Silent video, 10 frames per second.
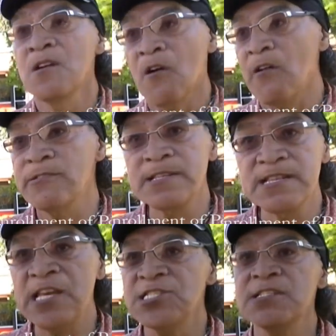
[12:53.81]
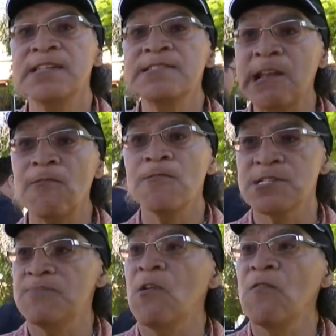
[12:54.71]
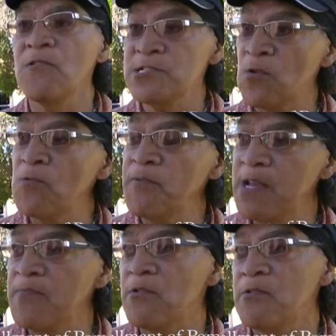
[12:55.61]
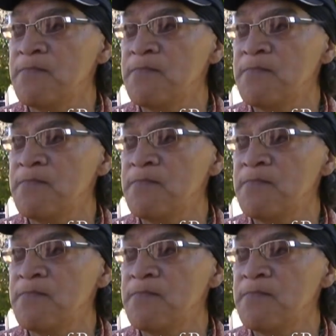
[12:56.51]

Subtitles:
colonization, and terrorism over its own people.